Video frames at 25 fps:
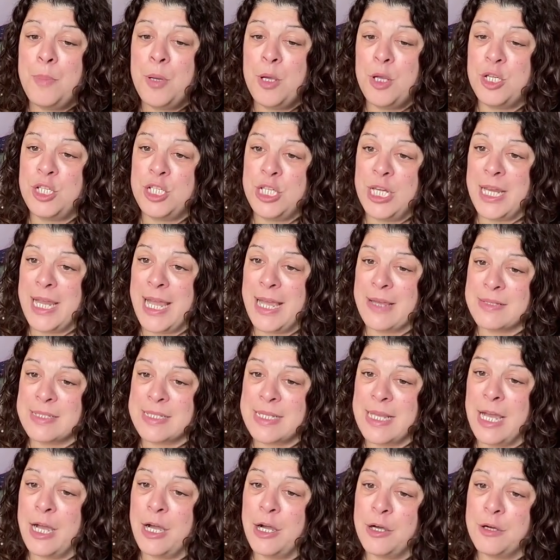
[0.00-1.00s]
pushing
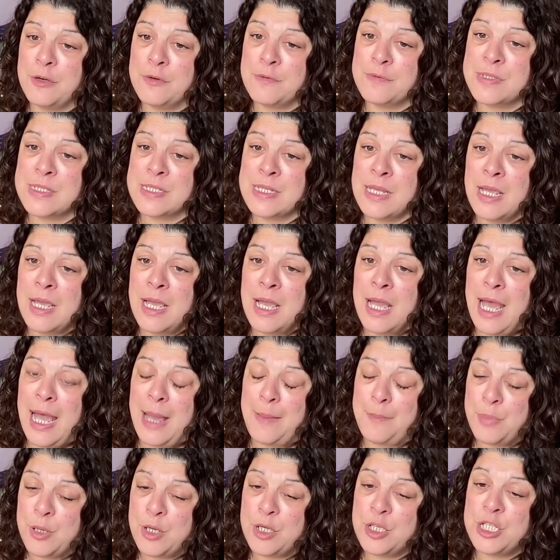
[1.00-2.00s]
ourselves
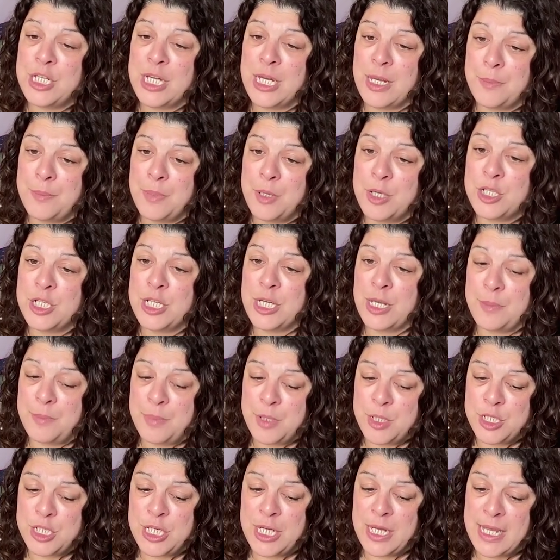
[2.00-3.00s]
and pushing
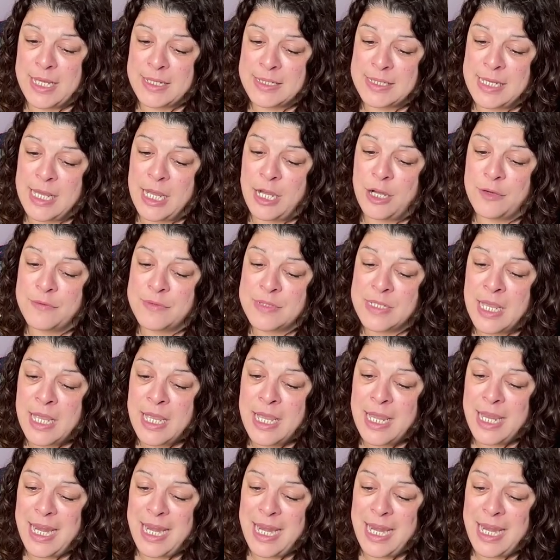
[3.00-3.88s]
ourselves